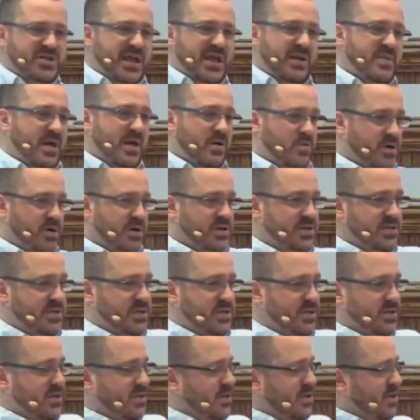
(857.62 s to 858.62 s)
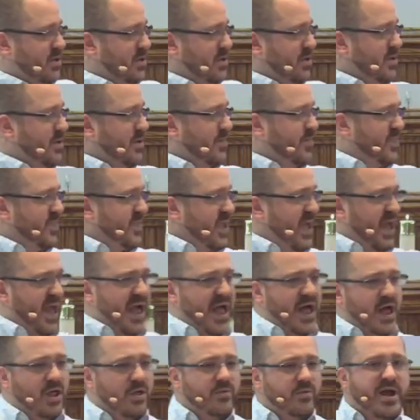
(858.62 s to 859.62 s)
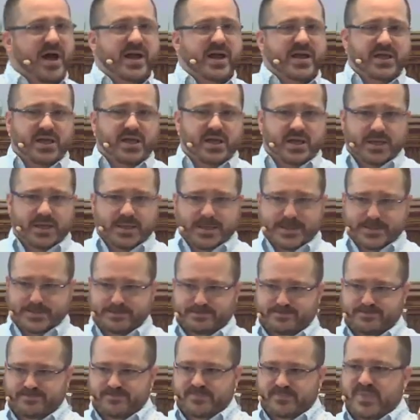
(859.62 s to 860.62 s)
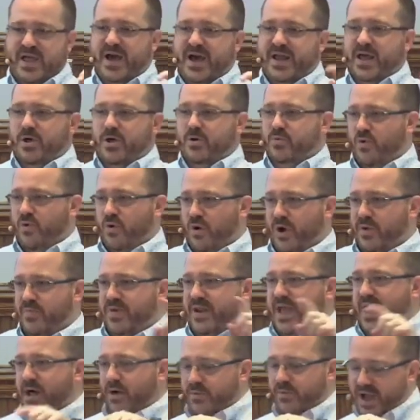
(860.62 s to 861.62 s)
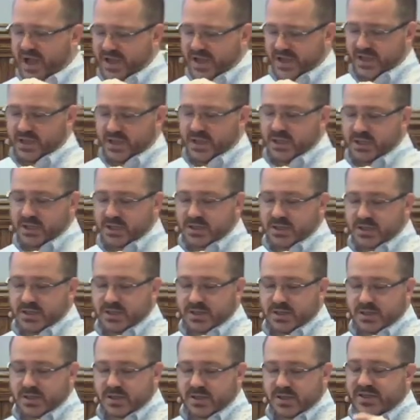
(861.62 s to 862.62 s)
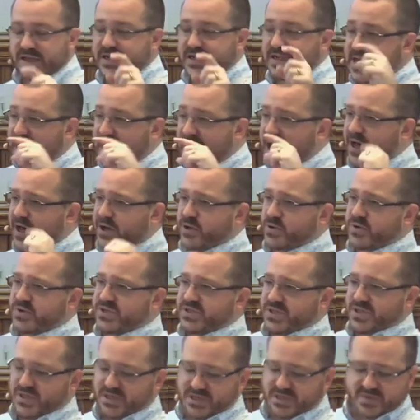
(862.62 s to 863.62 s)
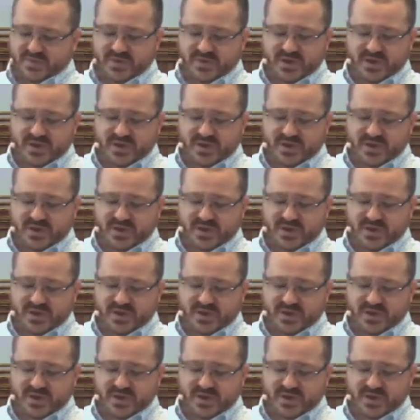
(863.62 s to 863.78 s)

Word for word: that was? El Ra'i. Not El Roy, but El Ra'i. The God who sees me.